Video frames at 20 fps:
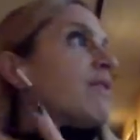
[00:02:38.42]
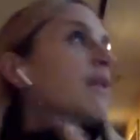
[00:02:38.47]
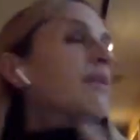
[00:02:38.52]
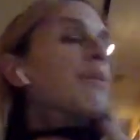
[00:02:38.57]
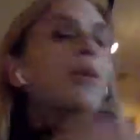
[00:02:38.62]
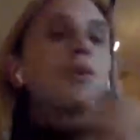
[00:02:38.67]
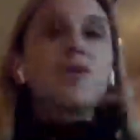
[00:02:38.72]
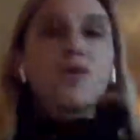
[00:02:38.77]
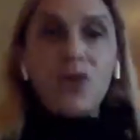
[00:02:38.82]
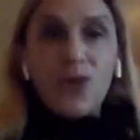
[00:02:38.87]
you feel
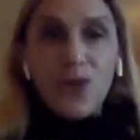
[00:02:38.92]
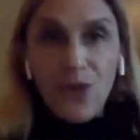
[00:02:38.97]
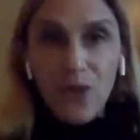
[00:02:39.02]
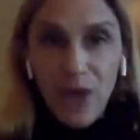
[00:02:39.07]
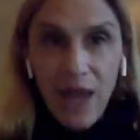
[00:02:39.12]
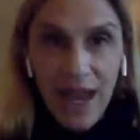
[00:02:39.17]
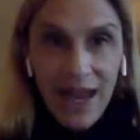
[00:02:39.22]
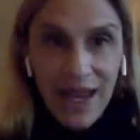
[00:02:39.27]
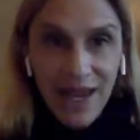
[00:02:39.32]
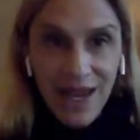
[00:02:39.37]
most
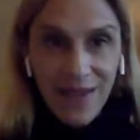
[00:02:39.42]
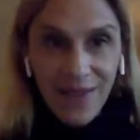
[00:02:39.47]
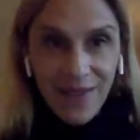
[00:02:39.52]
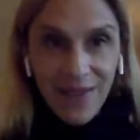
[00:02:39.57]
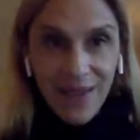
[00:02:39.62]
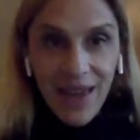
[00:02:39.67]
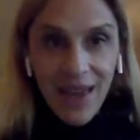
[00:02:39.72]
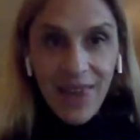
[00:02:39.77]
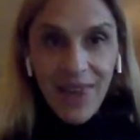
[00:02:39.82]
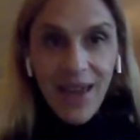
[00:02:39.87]
creative,
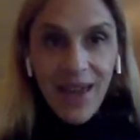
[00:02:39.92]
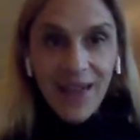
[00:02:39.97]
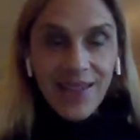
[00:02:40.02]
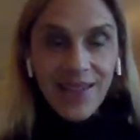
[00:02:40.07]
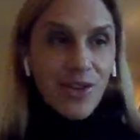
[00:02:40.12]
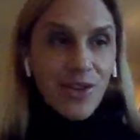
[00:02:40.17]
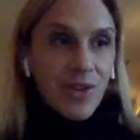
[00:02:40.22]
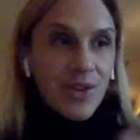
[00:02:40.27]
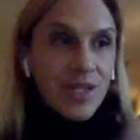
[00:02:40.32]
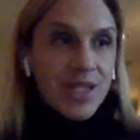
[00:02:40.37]
yeah,
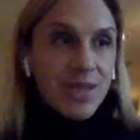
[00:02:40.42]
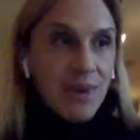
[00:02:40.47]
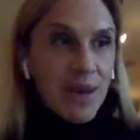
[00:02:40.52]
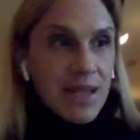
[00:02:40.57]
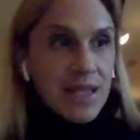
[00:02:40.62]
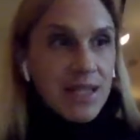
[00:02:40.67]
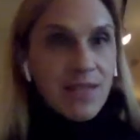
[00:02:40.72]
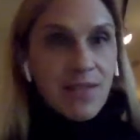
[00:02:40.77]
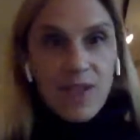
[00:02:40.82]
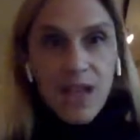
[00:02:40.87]
that's your
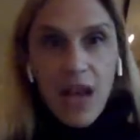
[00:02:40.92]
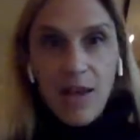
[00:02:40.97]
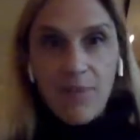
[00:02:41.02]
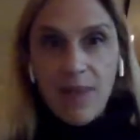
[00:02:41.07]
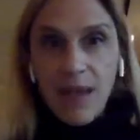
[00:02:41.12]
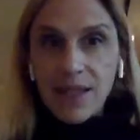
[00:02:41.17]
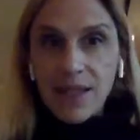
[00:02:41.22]
expansive time.